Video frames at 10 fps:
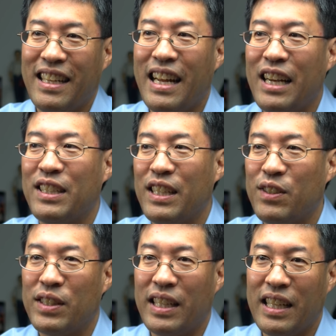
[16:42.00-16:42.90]
And actually,
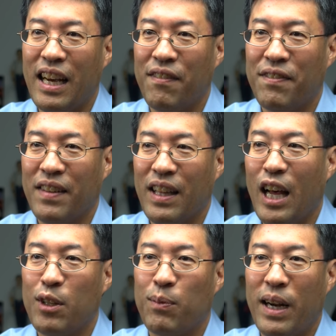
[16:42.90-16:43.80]
interesting enough, a lot
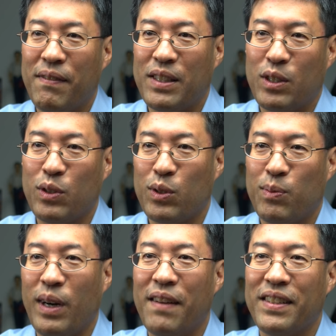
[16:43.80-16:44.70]
of the private schools
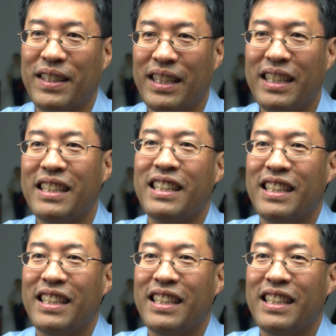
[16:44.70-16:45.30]
privately